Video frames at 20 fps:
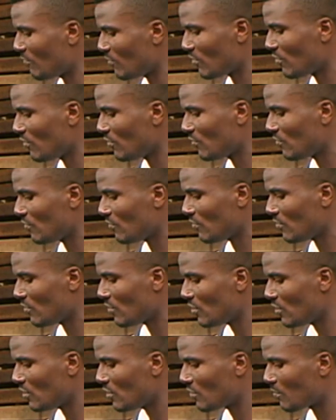you're going to
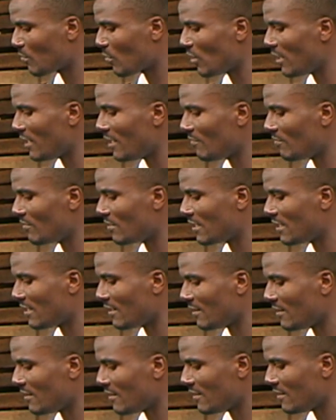spoil
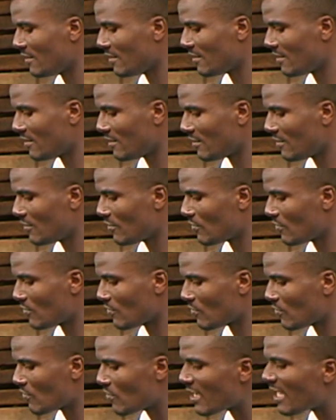everything.
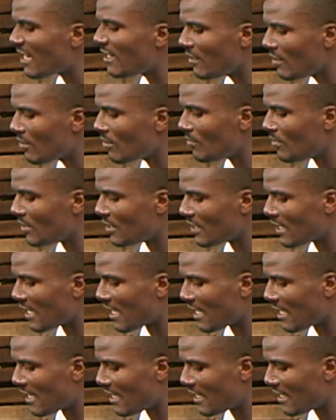A little bit
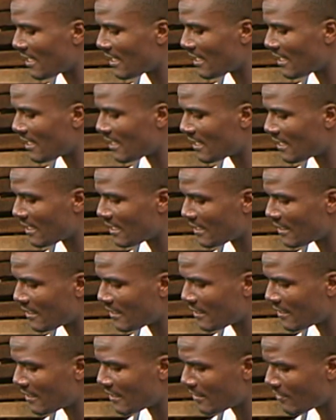high.
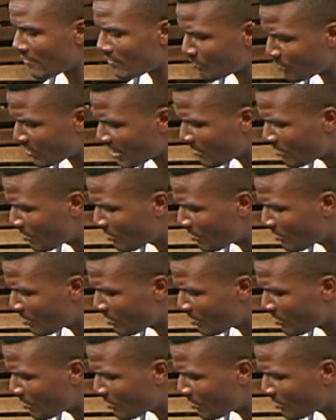Play